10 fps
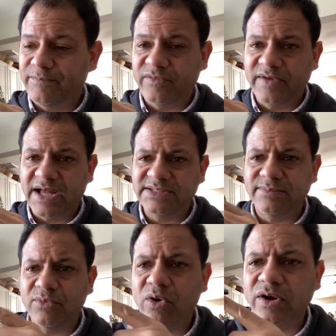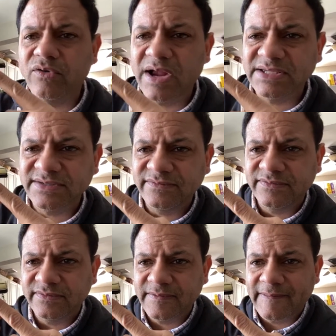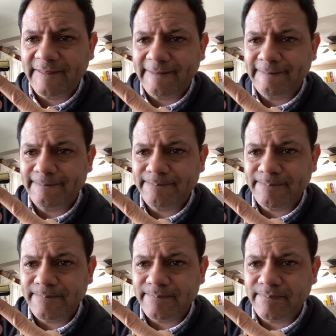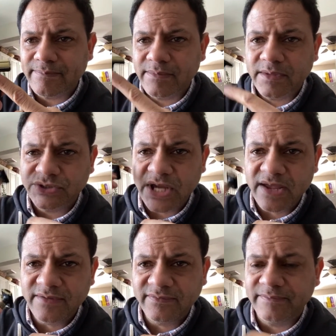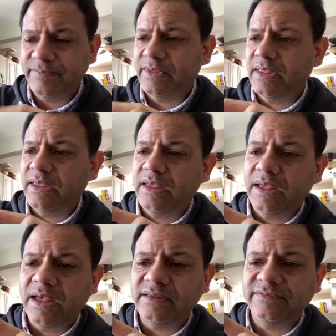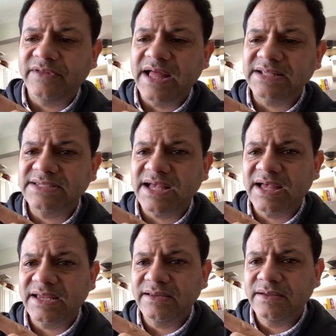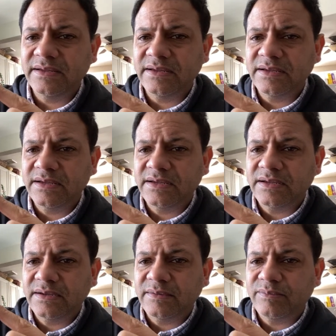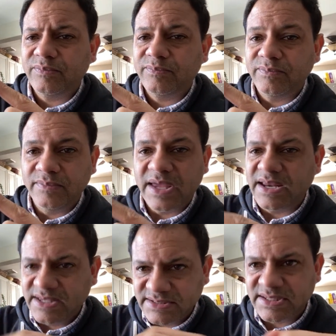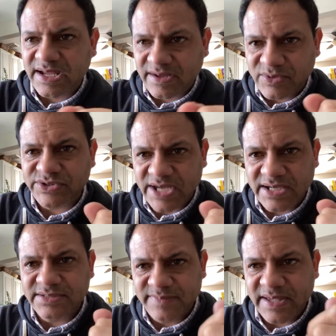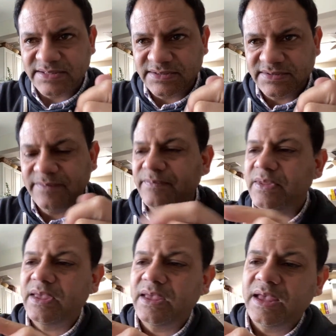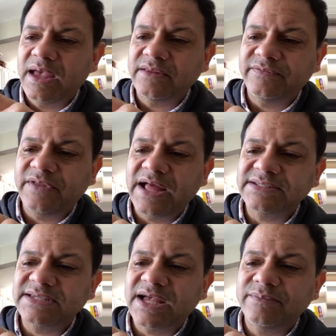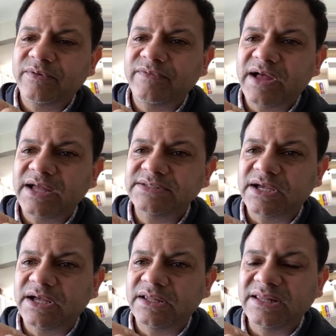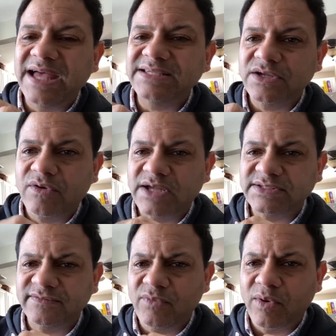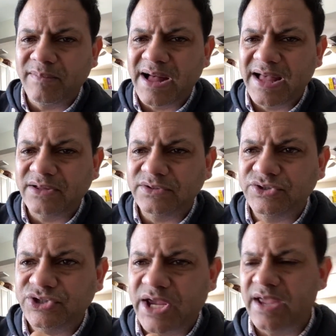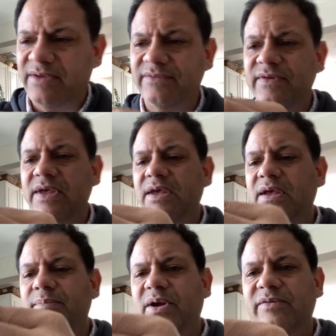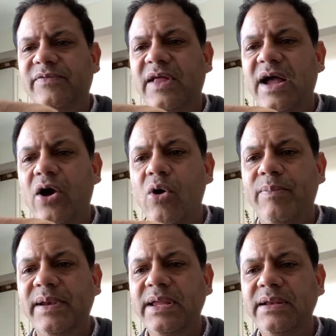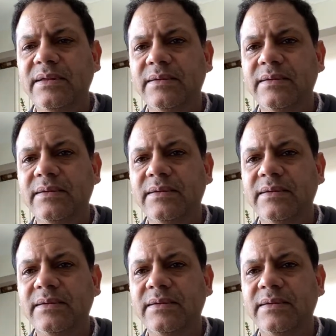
provides a more aggressive shave, and the flat side, it is like a Mercedes-Benz, and the flat side provides a less aggressive, more mild shave. Butterfly opening.